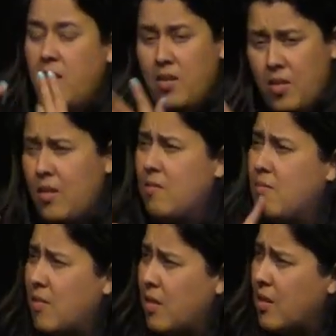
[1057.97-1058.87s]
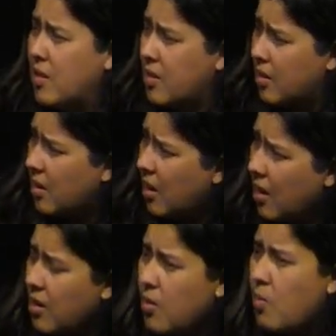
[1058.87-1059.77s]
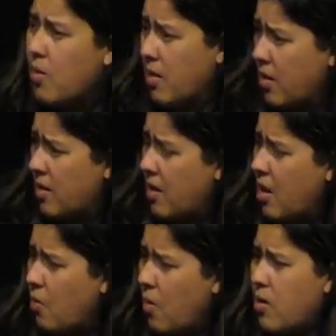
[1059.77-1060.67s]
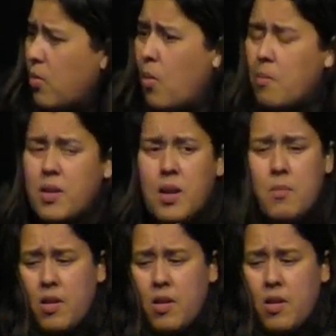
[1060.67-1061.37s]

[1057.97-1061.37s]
they had their ministry of healing and praying and